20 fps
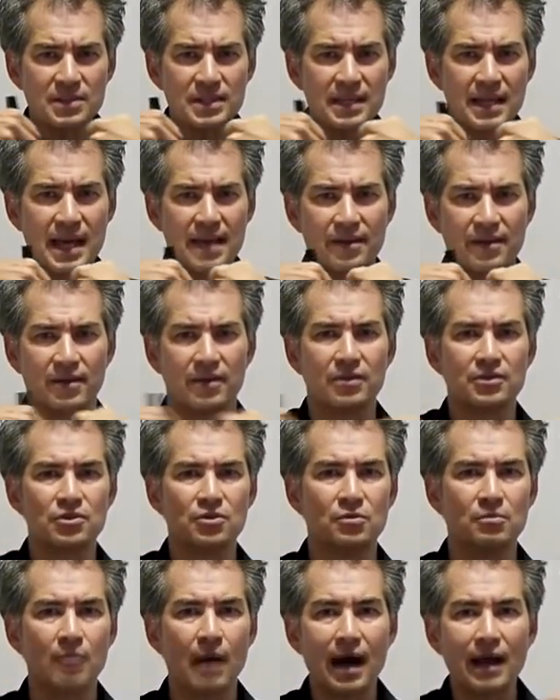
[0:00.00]
together,
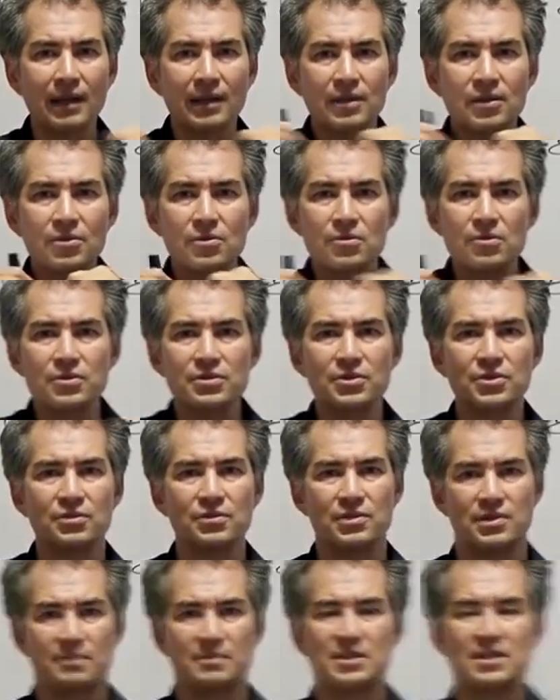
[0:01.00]
two molecules,
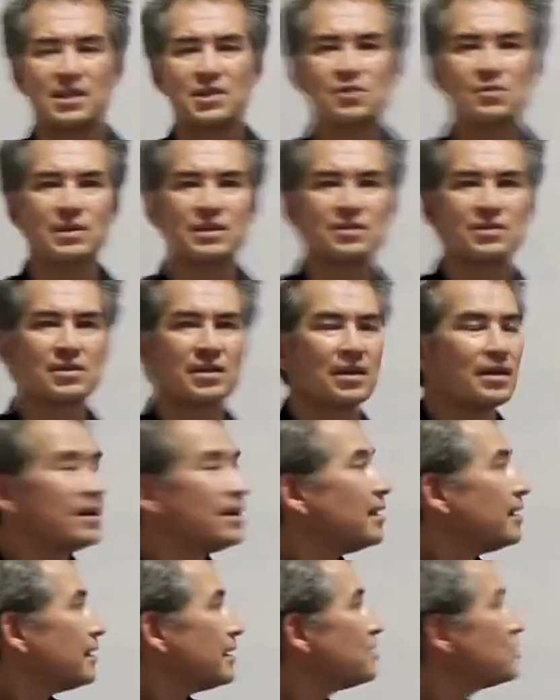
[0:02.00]
two substituents,
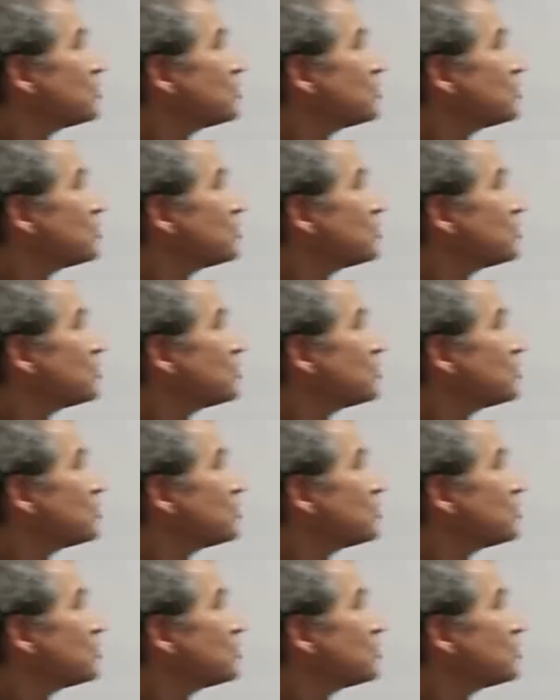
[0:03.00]
they